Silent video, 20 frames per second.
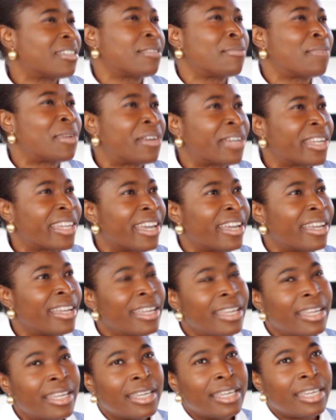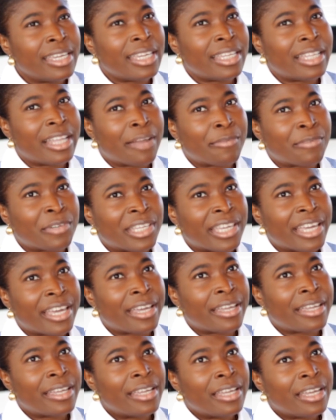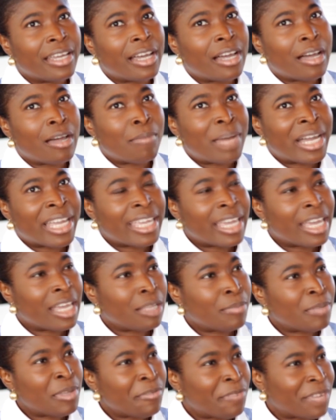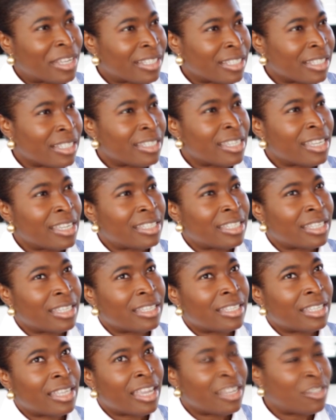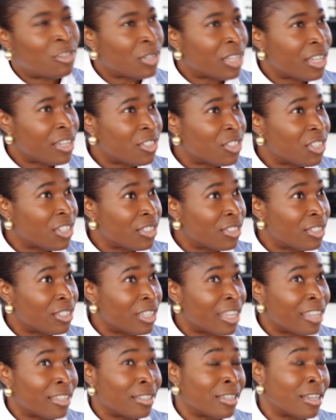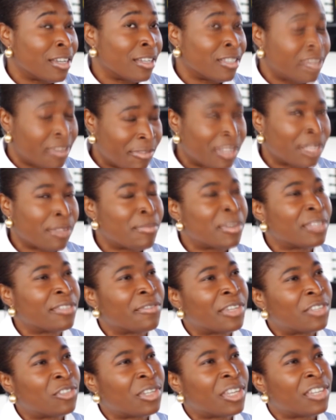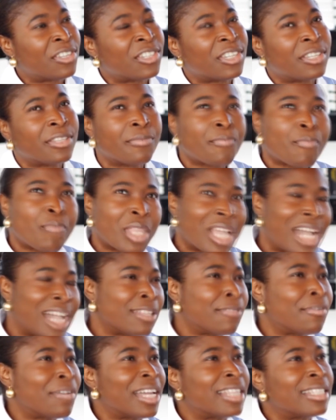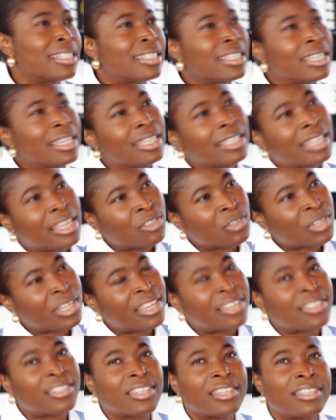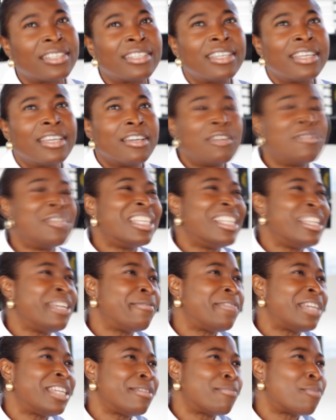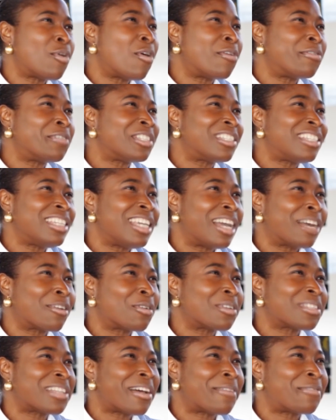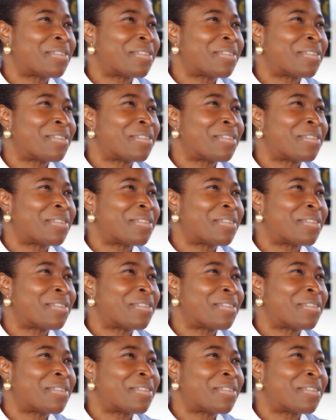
North America in Africa by helping facilitating education, development of education, advancing education, relieving poverty across